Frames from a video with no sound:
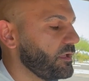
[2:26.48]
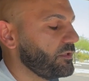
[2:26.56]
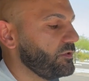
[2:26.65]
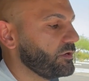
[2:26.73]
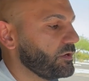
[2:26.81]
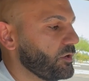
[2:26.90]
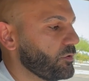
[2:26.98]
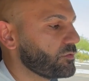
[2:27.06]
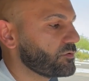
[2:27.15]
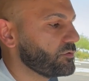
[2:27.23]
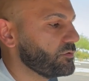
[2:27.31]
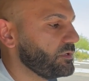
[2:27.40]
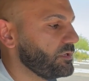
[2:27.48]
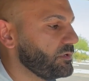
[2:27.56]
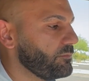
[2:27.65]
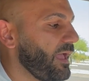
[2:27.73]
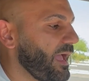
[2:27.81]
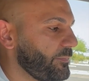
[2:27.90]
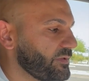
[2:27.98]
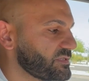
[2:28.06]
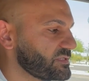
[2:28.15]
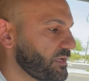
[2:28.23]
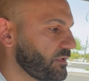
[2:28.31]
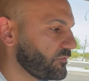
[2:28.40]
you can go through the map
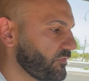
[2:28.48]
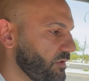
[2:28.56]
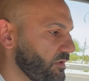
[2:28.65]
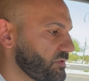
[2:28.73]
itself.